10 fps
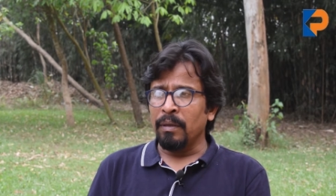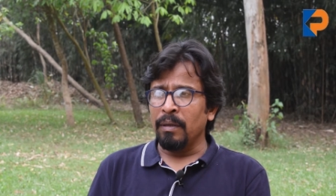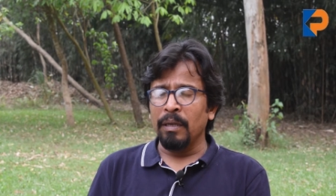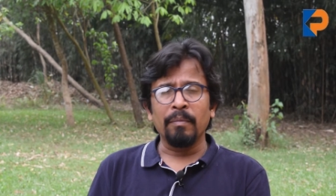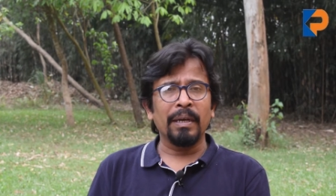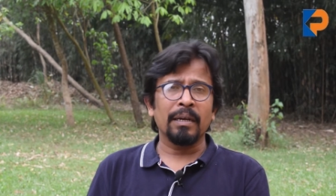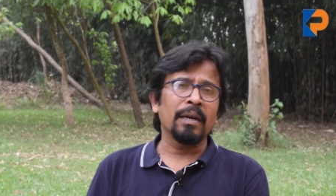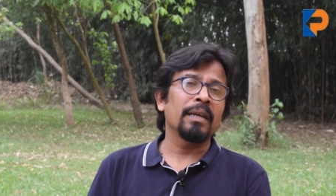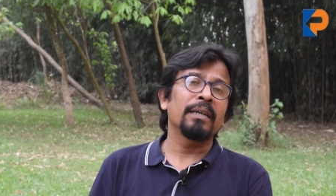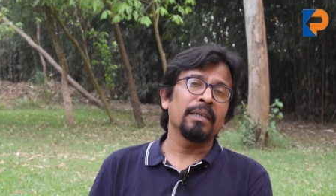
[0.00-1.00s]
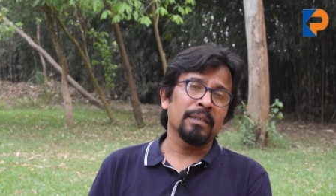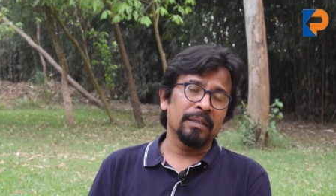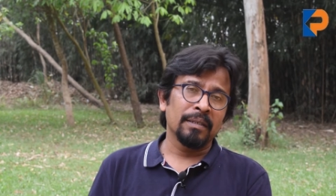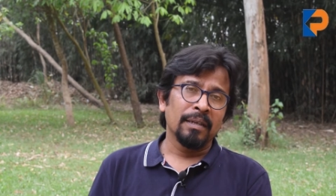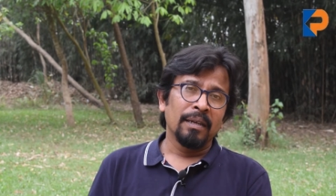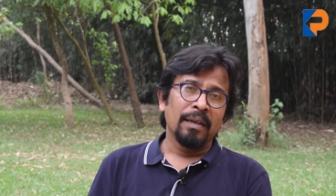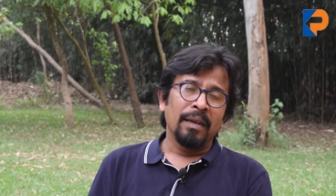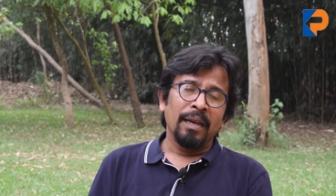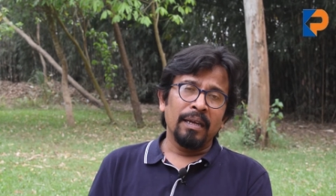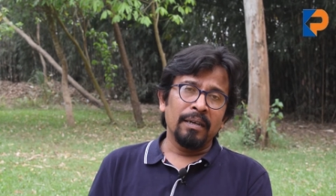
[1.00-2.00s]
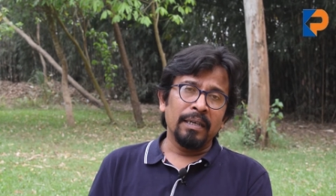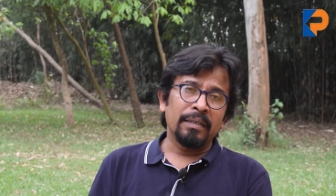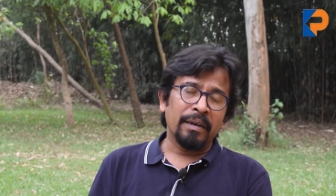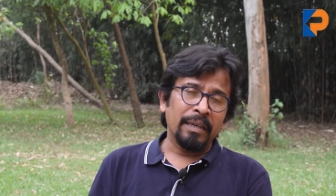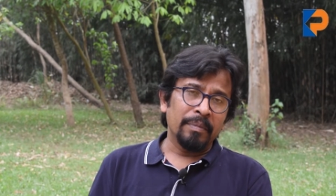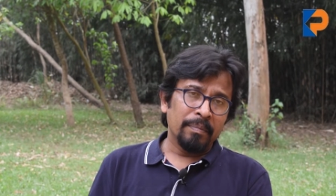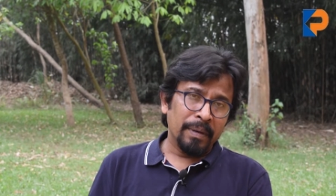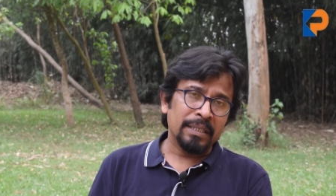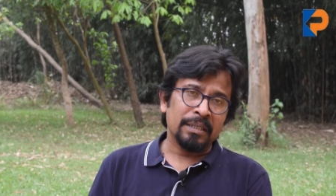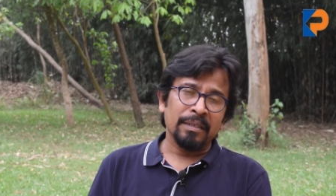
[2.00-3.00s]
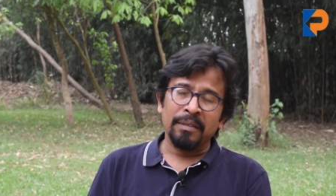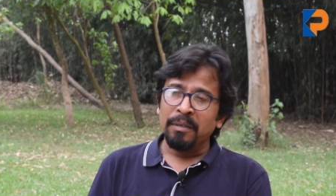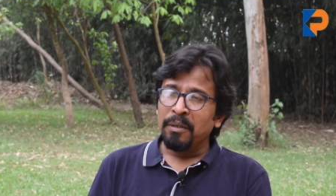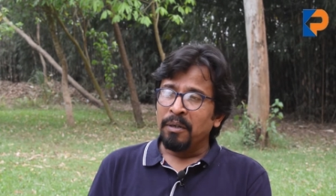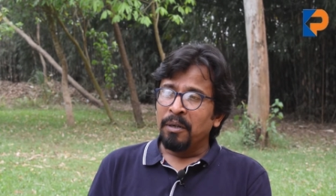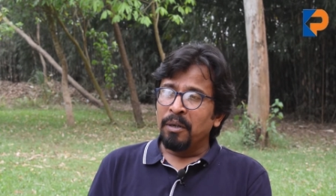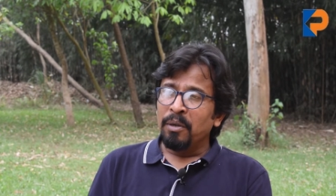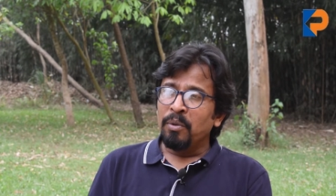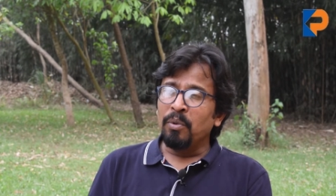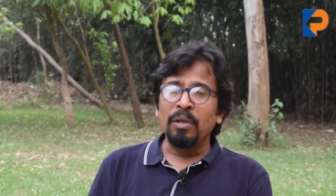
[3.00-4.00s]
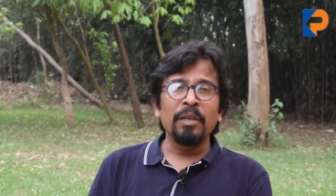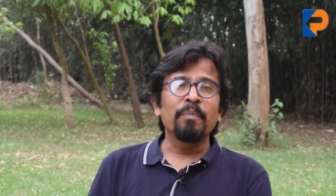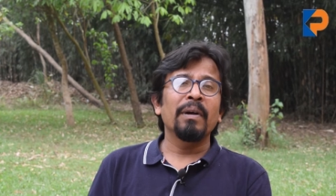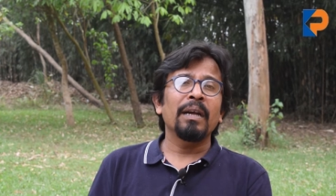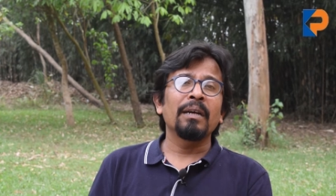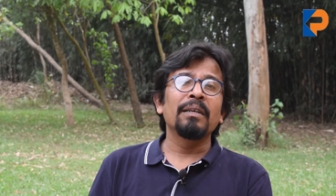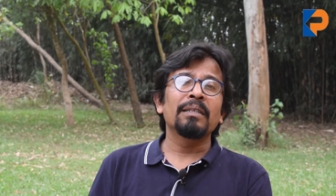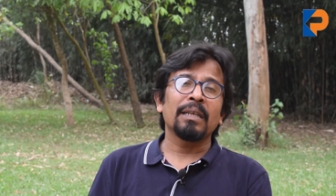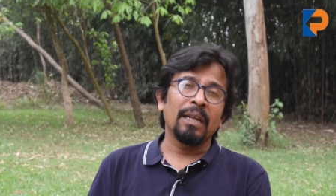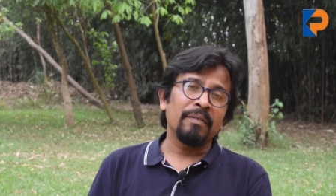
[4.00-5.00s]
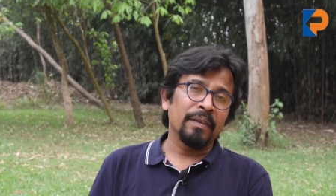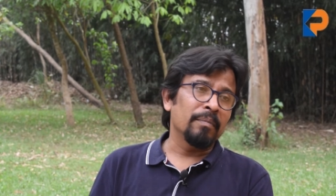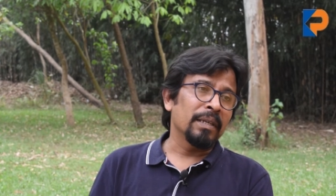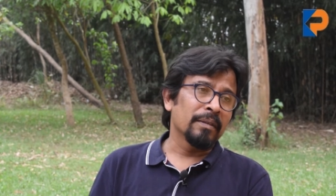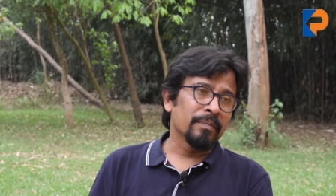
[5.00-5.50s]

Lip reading: in my clarities, and I try my best to keep my others alive in me.